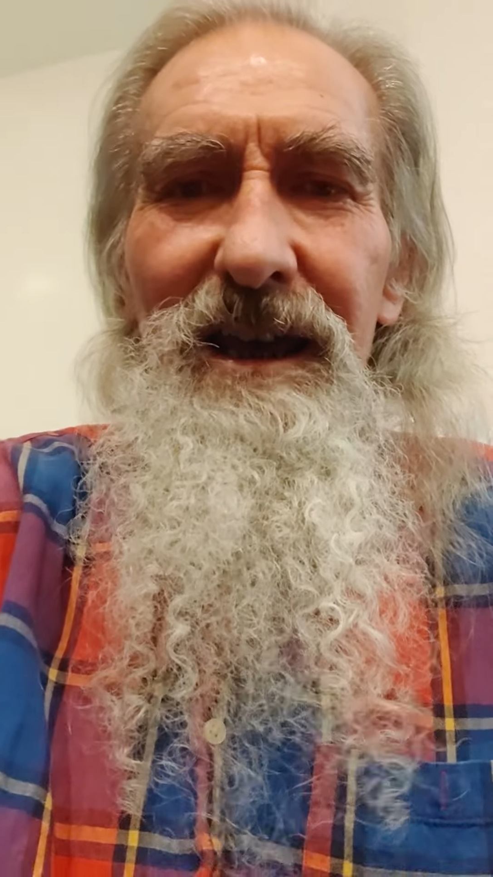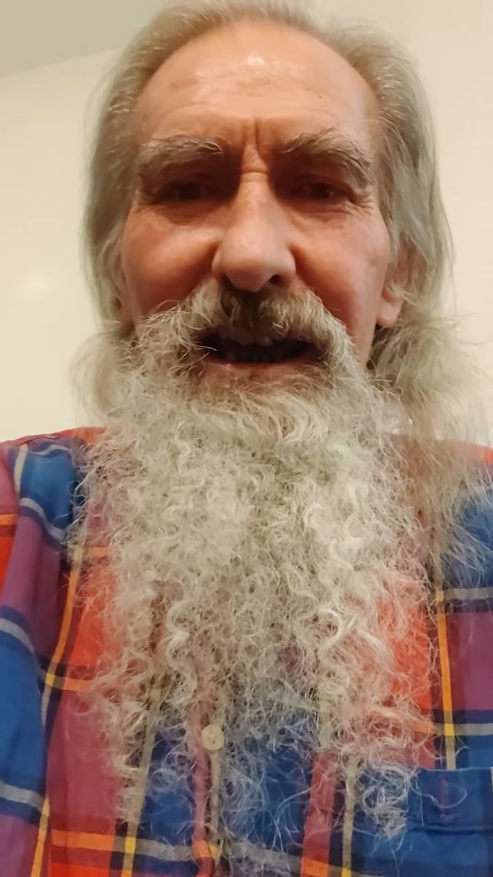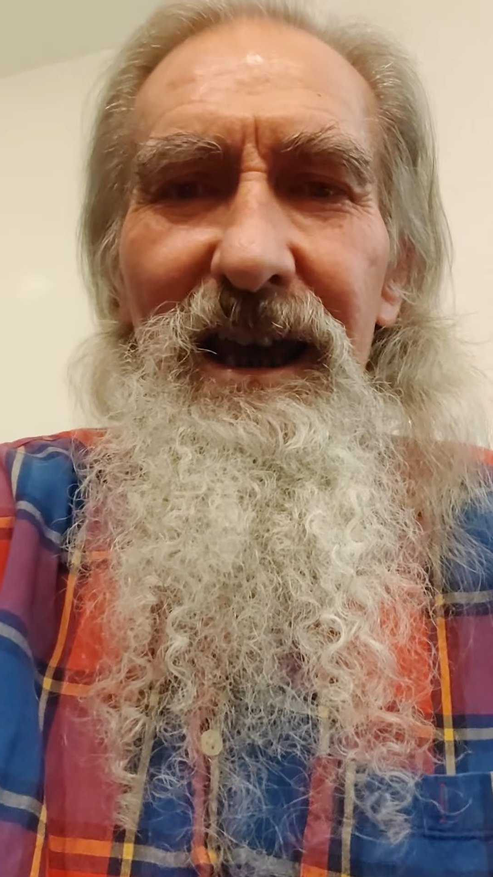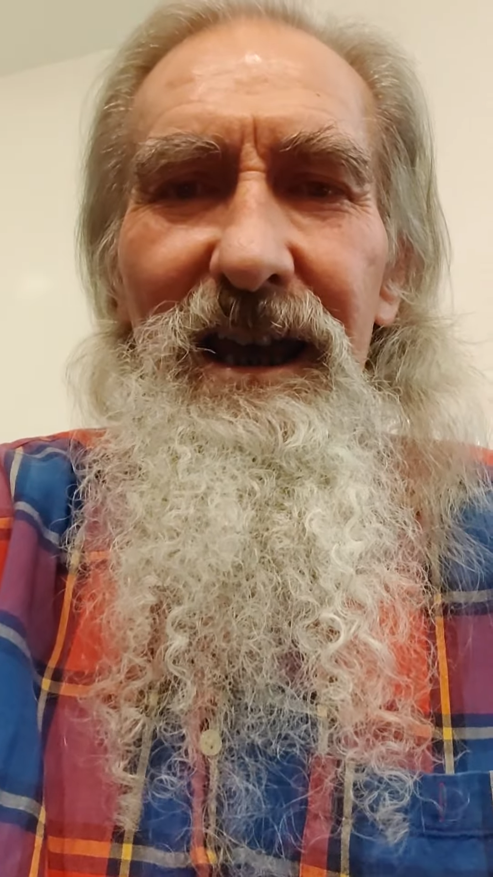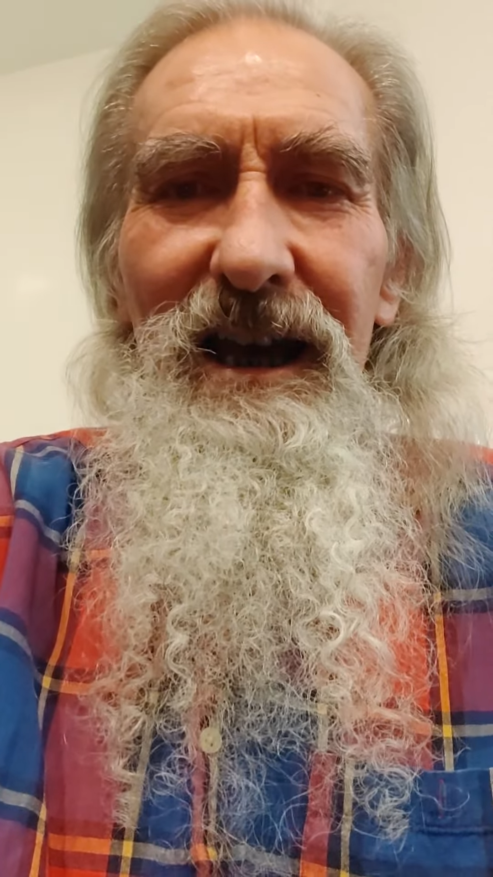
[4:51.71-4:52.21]

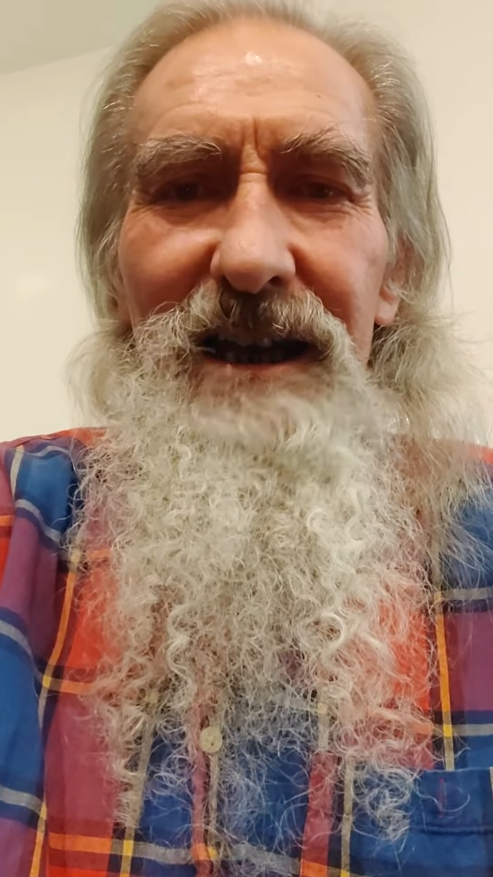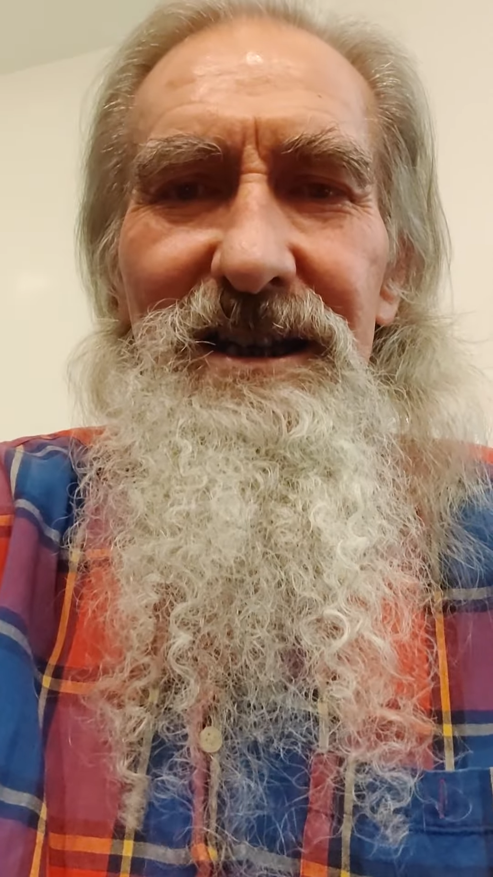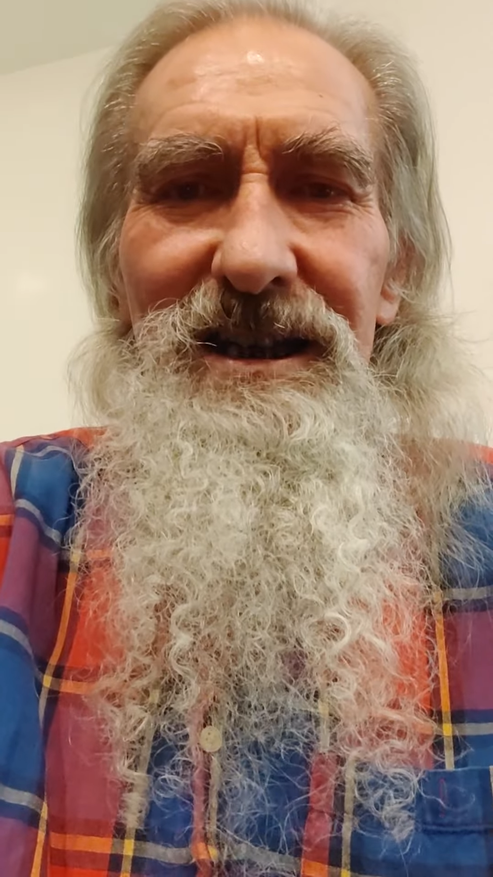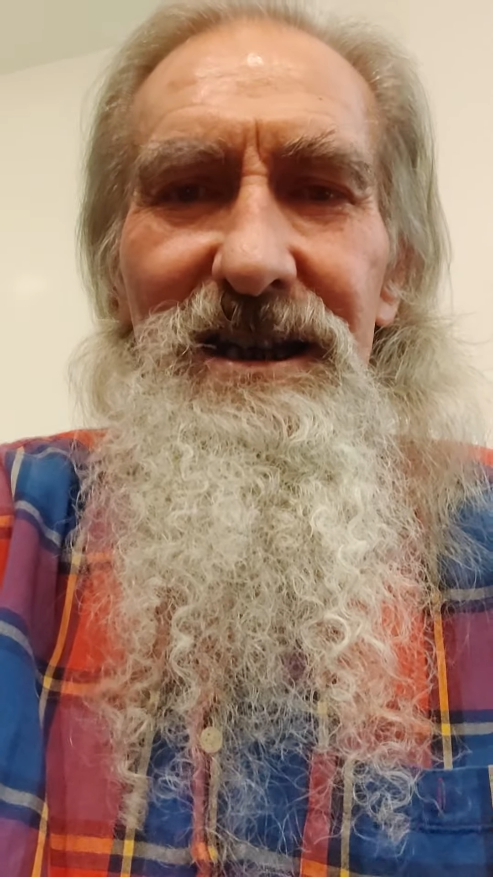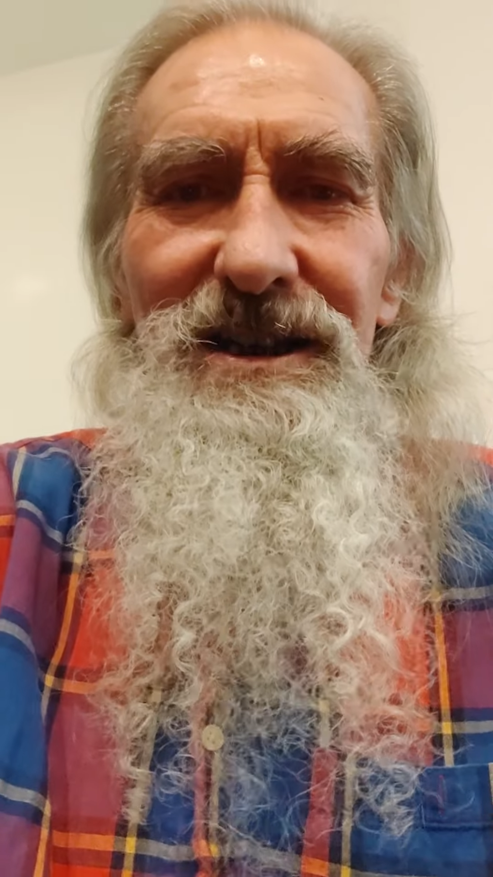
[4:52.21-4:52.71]
K I
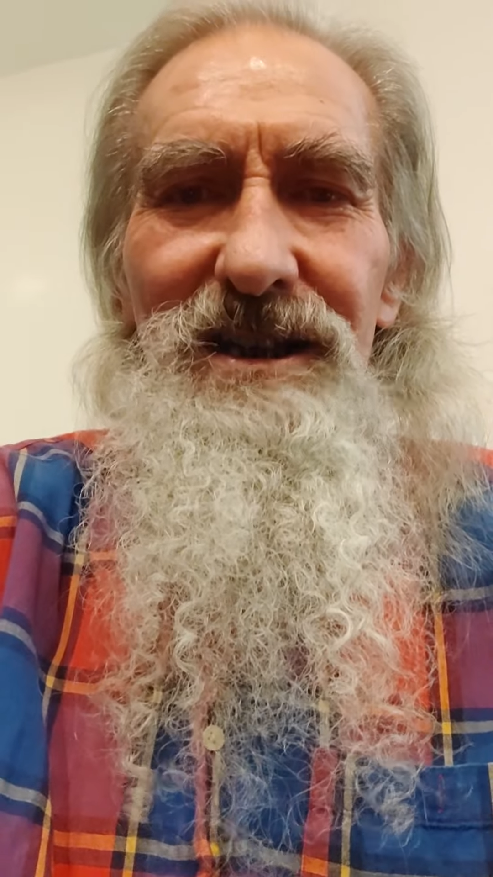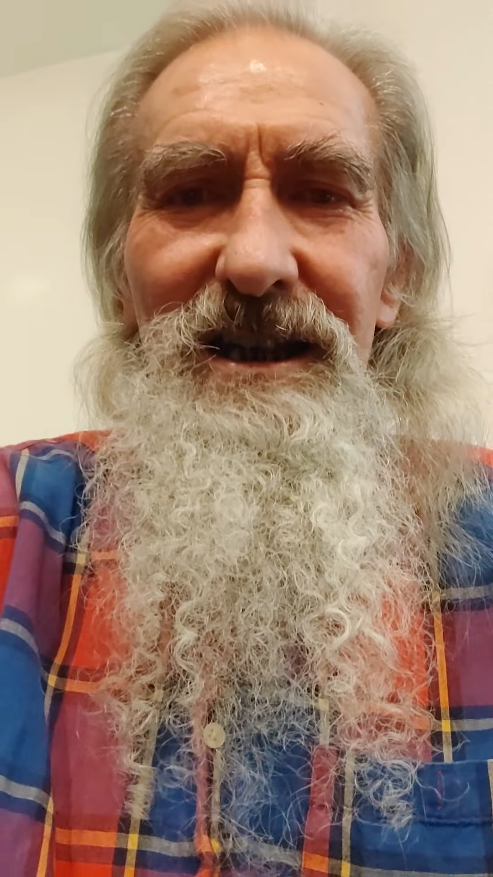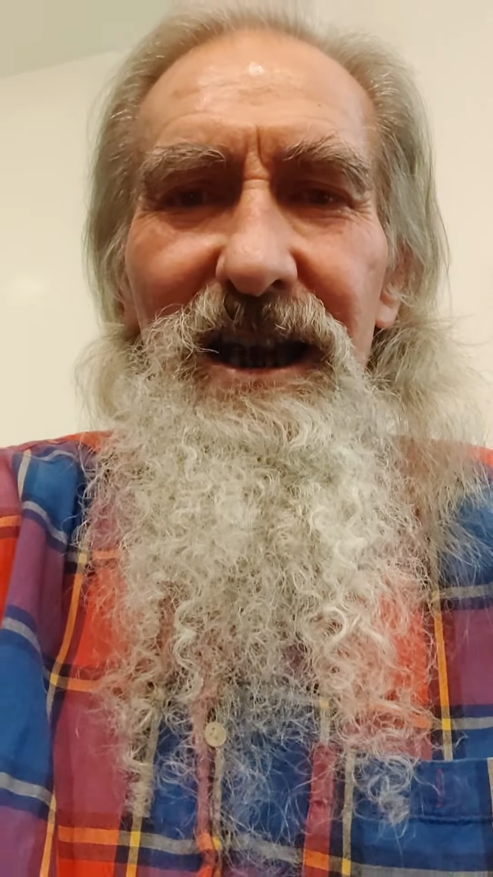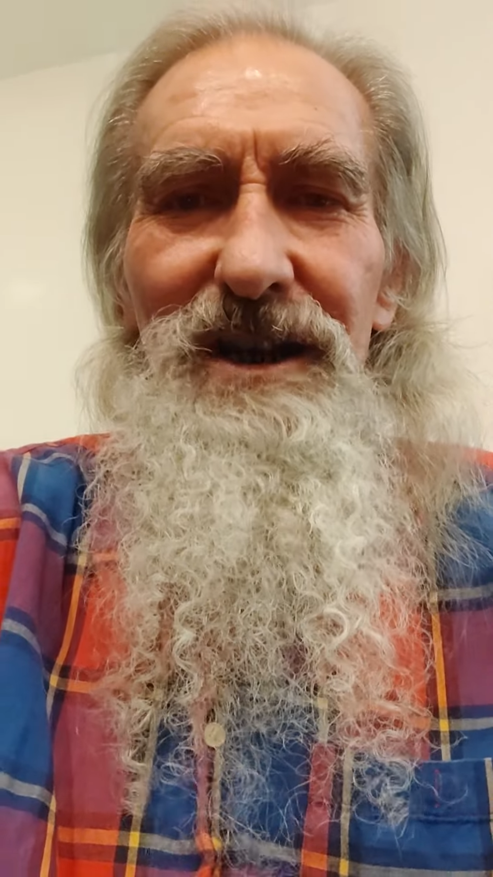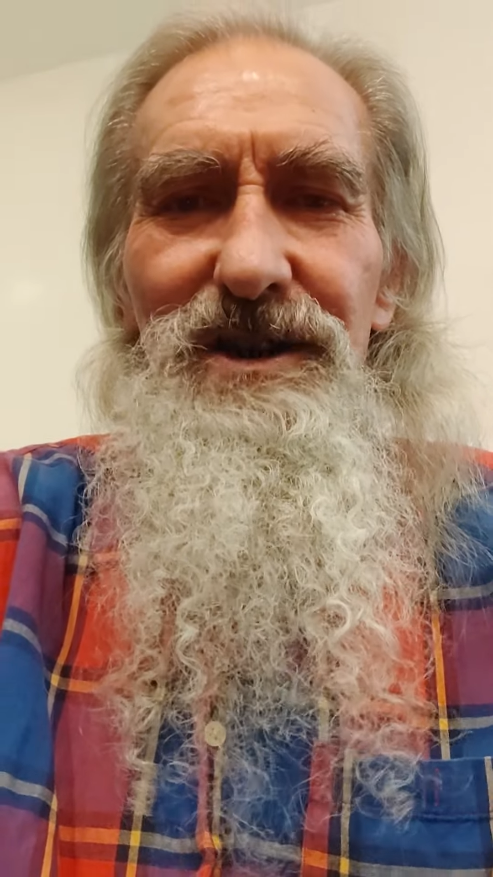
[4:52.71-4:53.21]
T
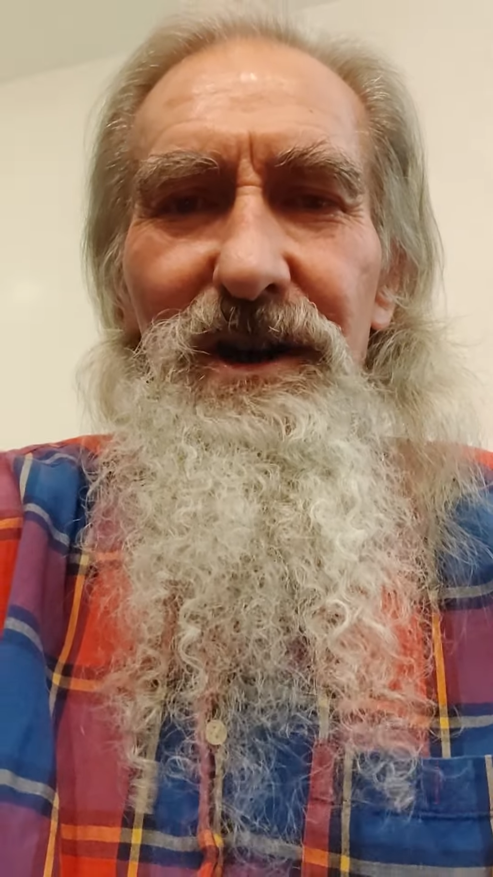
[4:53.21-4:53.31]
C H.